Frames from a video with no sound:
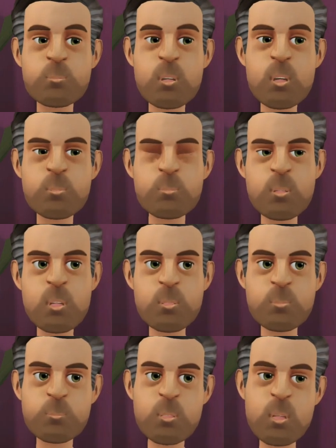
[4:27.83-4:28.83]
It's
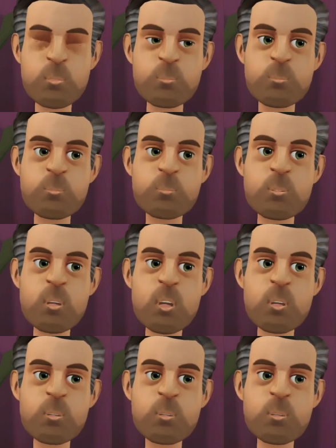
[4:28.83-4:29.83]
economics
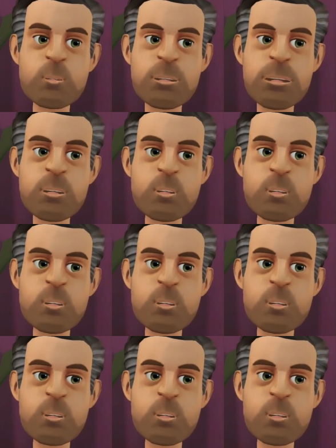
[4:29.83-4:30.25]
and